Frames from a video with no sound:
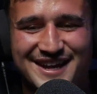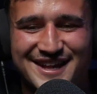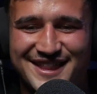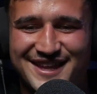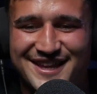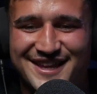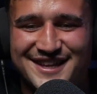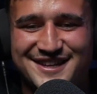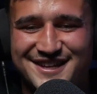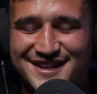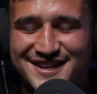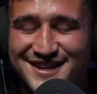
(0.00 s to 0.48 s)
And
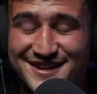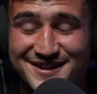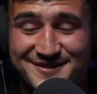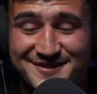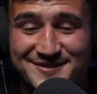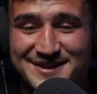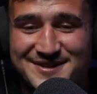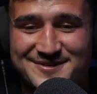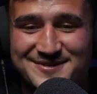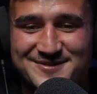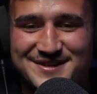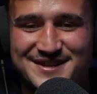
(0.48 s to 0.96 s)
then
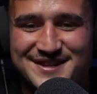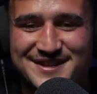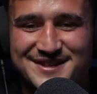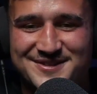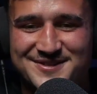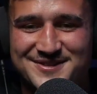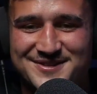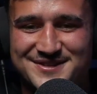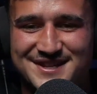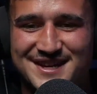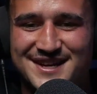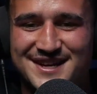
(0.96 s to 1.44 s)
when I led the
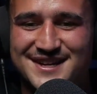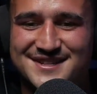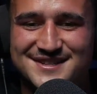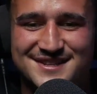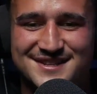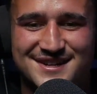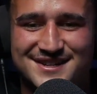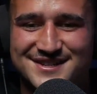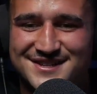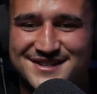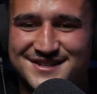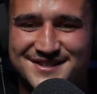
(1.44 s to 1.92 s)
Crusaders,
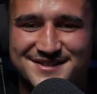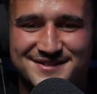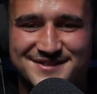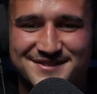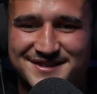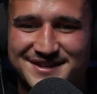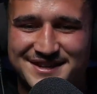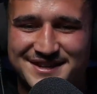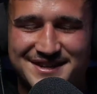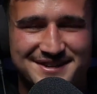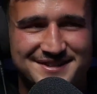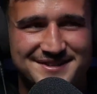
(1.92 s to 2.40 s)
I just
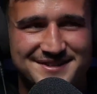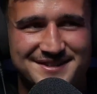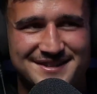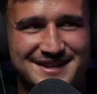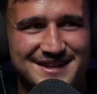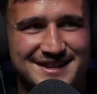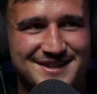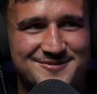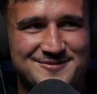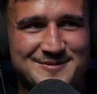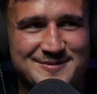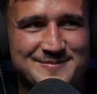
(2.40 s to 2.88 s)

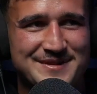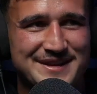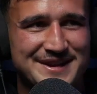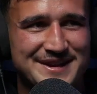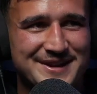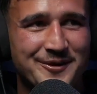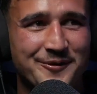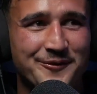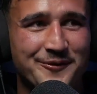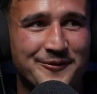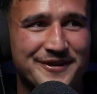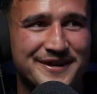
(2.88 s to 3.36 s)
had to rip the
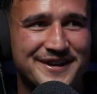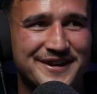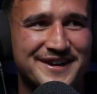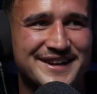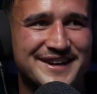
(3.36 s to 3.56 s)
head off it.